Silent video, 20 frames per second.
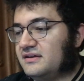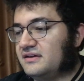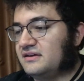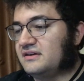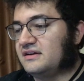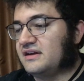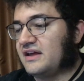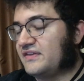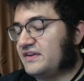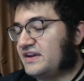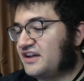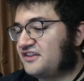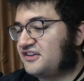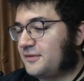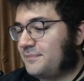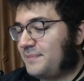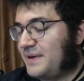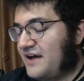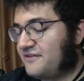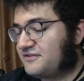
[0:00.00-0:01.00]
Now, the next
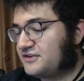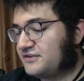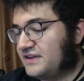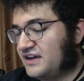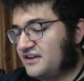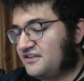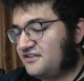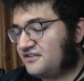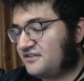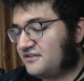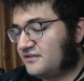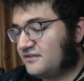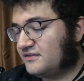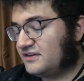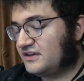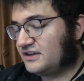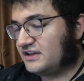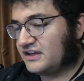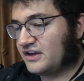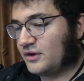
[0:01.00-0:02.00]
step after this,
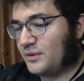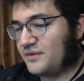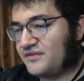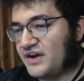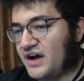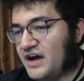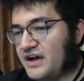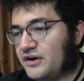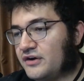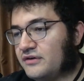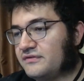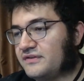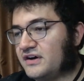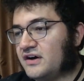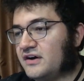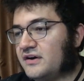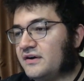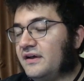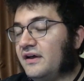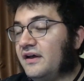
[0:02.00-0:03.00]
we've gone
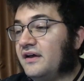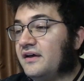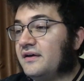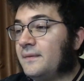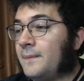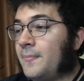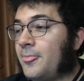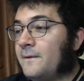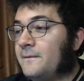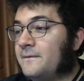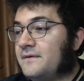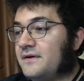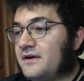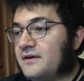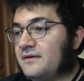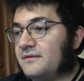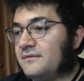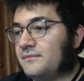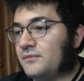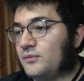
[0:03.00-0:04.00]
over
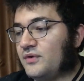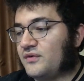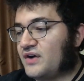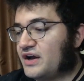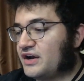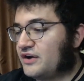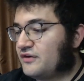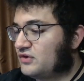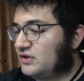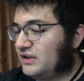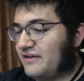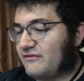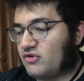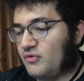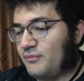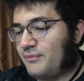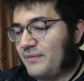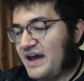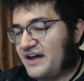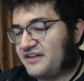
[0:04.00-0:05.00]
a level
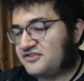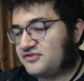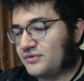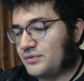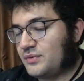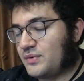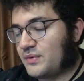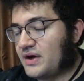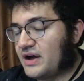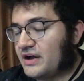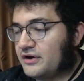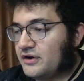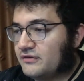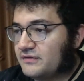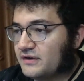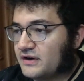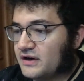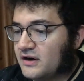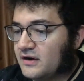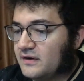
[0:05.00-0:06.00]
of mastery. We've gone
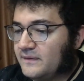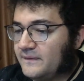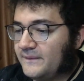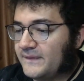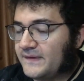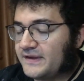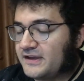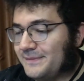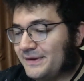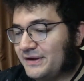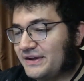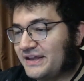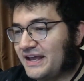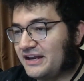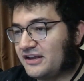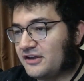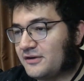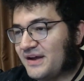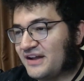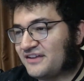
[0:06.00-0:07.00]
over
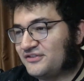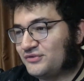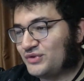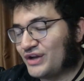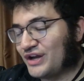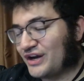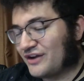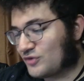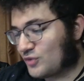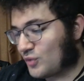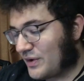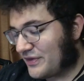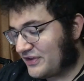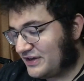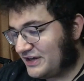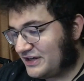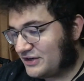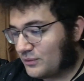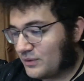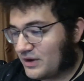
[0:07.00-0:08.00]
communicating your message. We've gone over whether
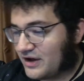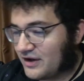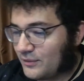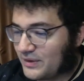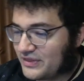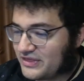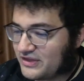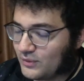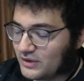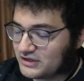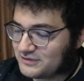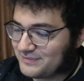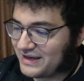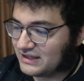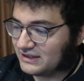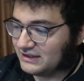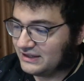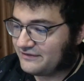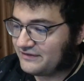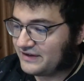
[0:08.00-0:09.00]
you want to make a
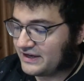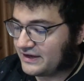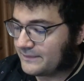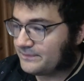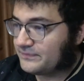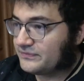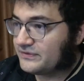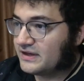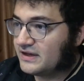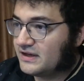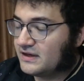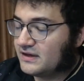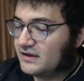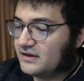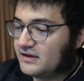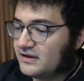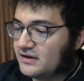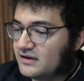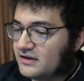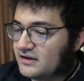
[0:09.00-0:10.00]
living.
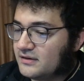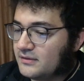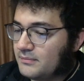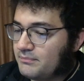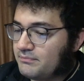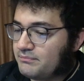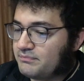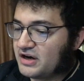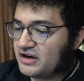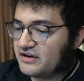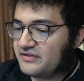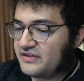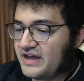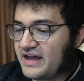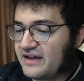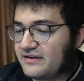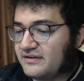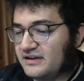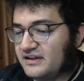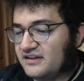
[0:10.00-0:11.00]
Part of
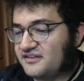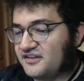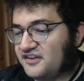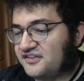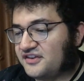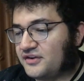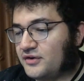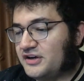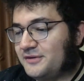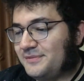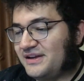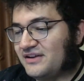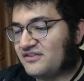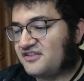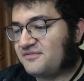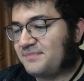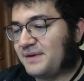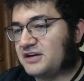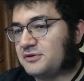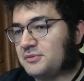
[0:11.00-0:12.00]
that is also going to be a
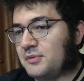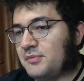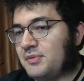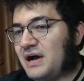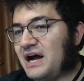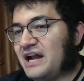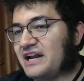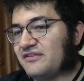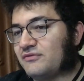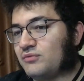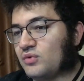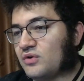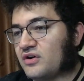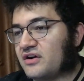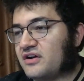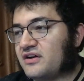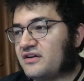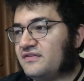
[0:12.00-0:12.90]
respectable body of work.